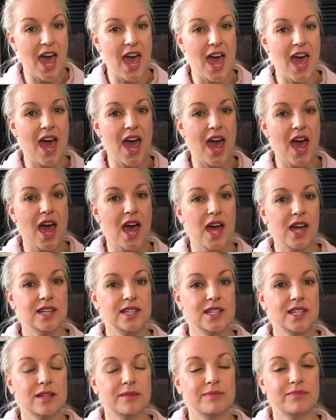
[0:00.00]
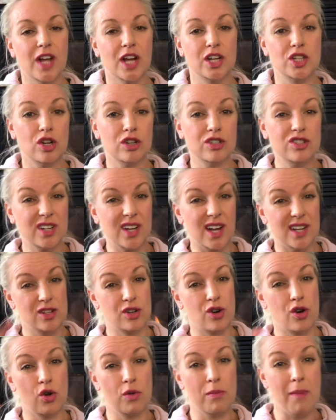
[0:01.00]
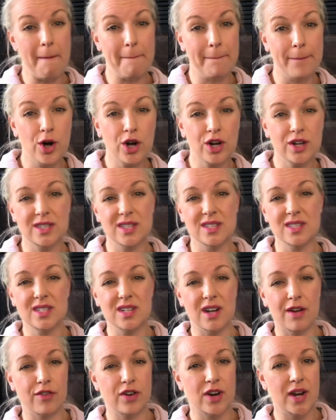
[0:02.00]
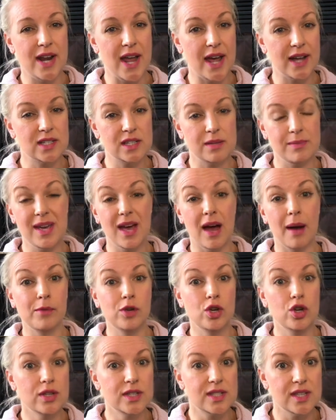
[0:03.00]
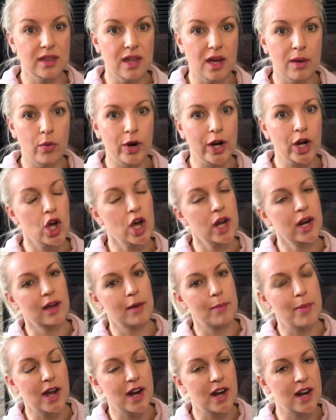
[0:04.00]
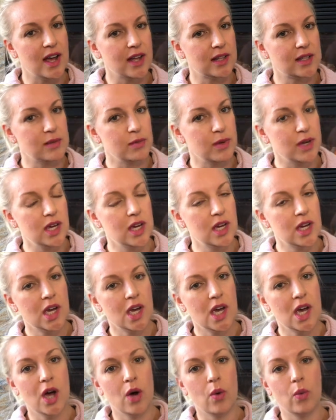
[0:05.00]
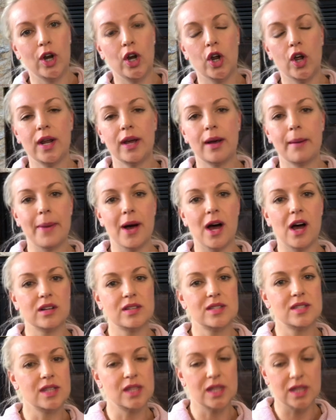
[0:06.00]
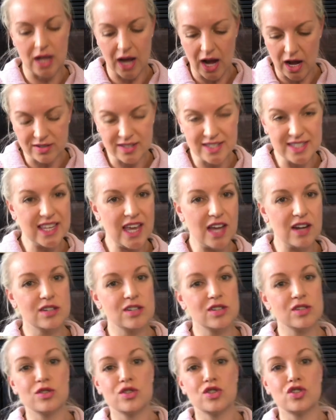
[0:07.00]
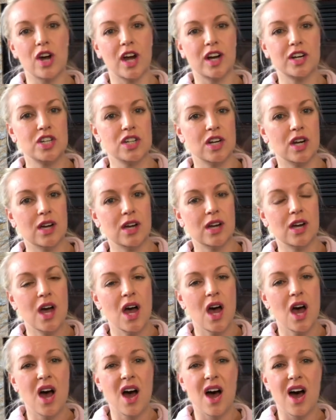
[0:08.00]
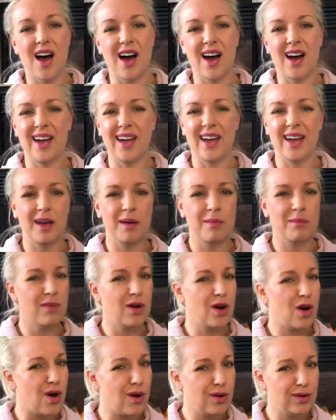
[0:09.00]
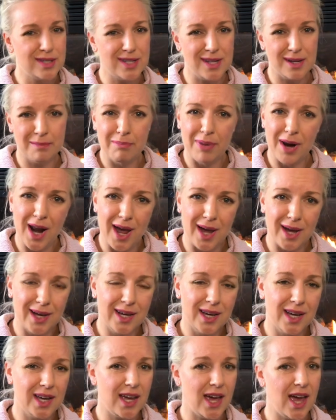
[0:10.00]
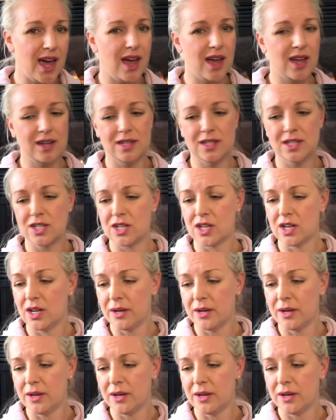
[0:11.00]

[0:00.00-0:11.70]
and I told you guys I got all my books and stuff on anatomy. I'm using them. We're learning about anatomy. We're learning about our skeletal structure. I am holding plank and